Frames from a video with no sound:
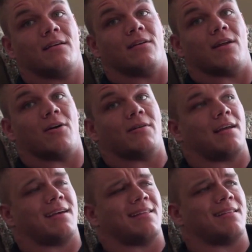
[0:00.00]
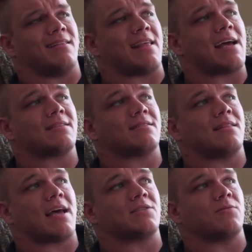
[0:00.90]
And
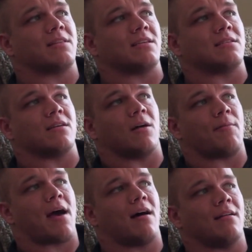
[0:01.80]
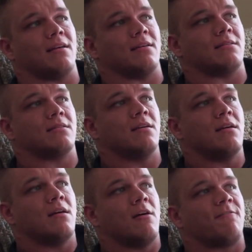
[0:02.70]
that's what this is all about, is
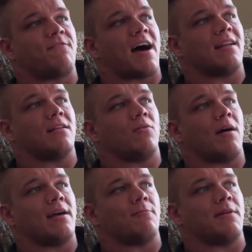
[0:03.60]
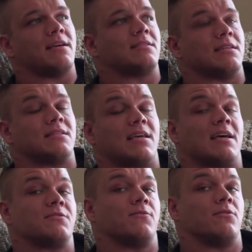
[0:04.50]
finding a way to be as
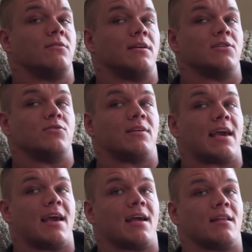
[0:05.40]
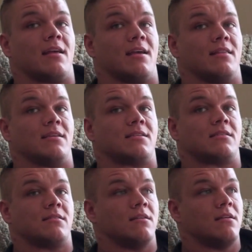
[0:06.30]
successful as you can in
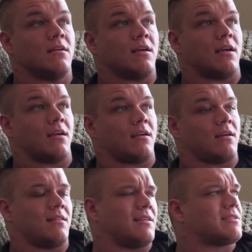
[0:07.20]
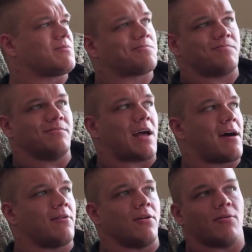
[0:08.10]
this
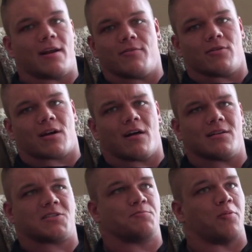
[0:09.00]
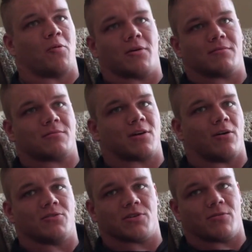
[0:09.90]
I don't know, whatever you want to call it, sport,
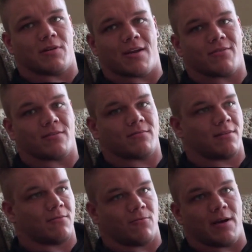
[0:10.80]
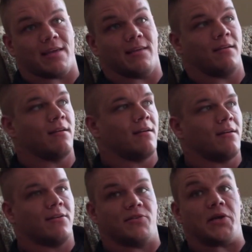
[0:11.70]
culture, whatever we
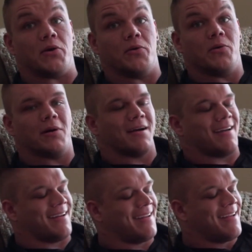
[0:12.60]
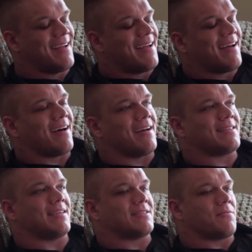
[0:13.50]
do.
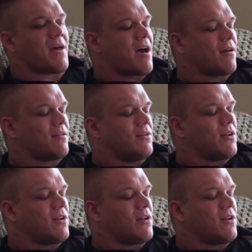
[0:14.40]
It's about,